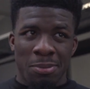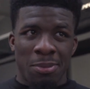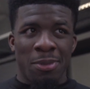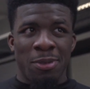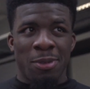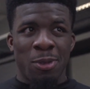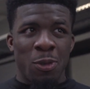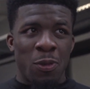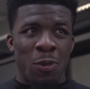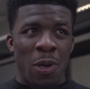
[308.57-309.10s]

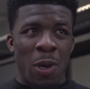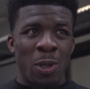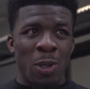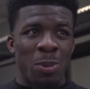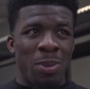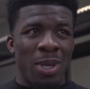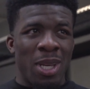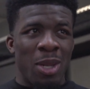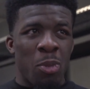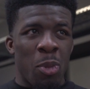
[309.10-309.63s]
before the fight was
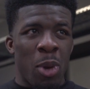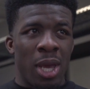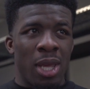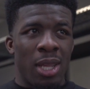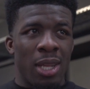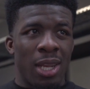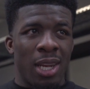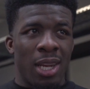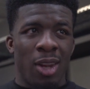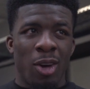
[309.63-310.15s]
being made,
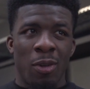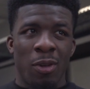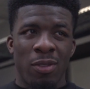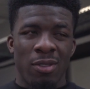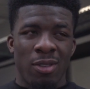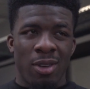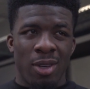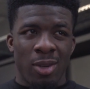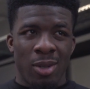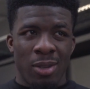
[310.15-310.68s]
and then
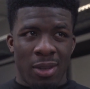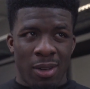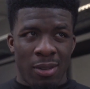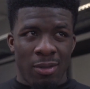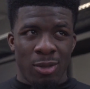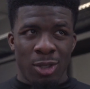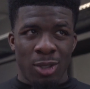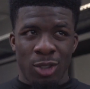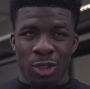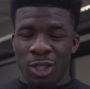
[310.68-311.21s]
after it,
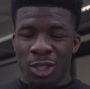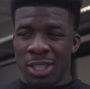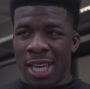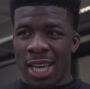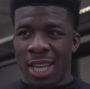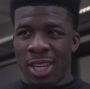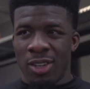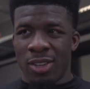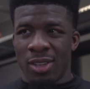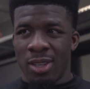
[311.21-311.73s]
everyone's gone
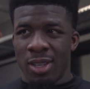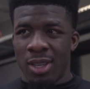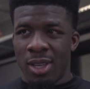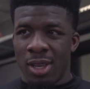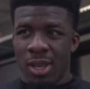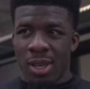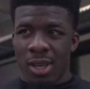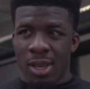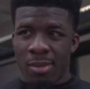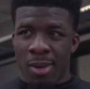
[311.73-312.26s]
silent.
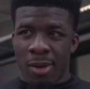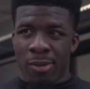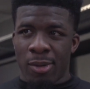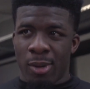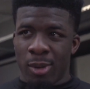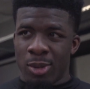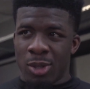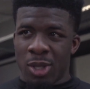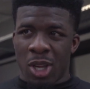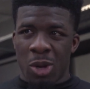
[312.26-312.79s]
My
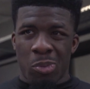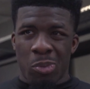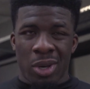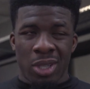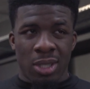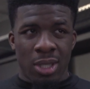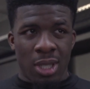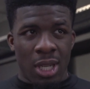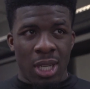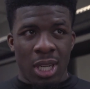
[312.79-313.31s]
phone started
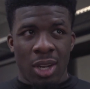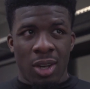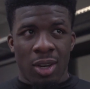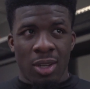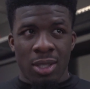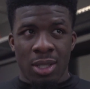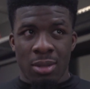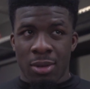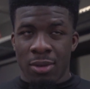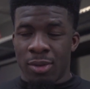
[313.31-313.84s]
buzzing. I didn't
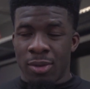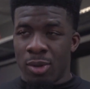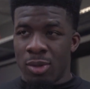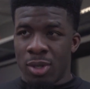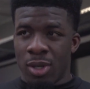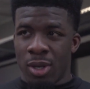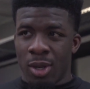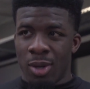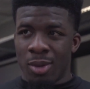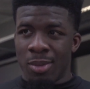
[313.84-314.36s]
answer my phone
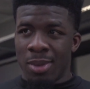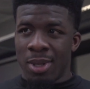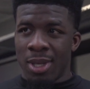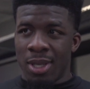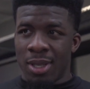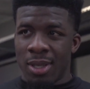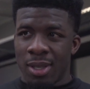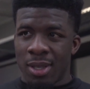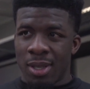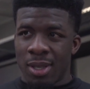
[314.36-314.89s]
to nobody.
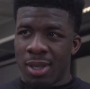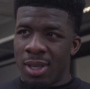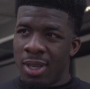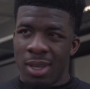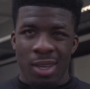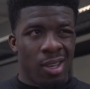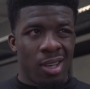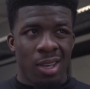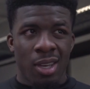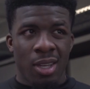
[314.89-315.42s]

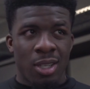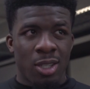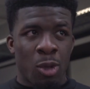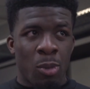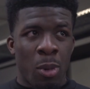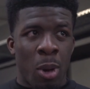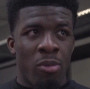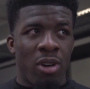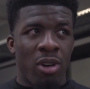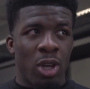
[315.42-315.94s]
It's not
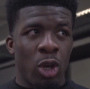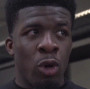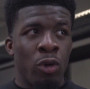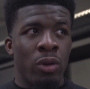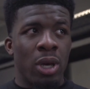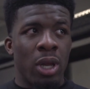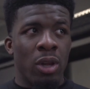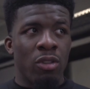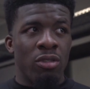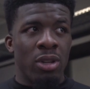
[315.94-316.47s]
my
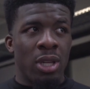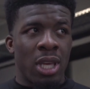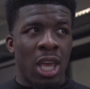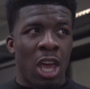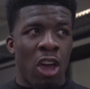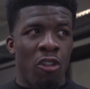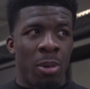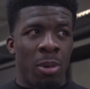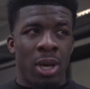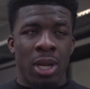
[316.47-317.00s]
priority. I don't really
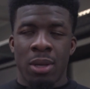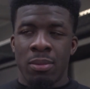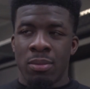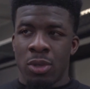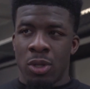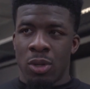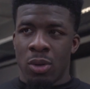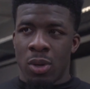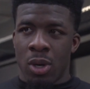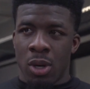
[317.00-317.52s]
care about them.
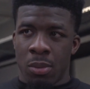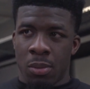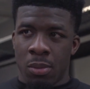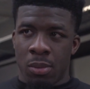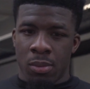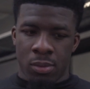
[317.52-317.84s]
You know,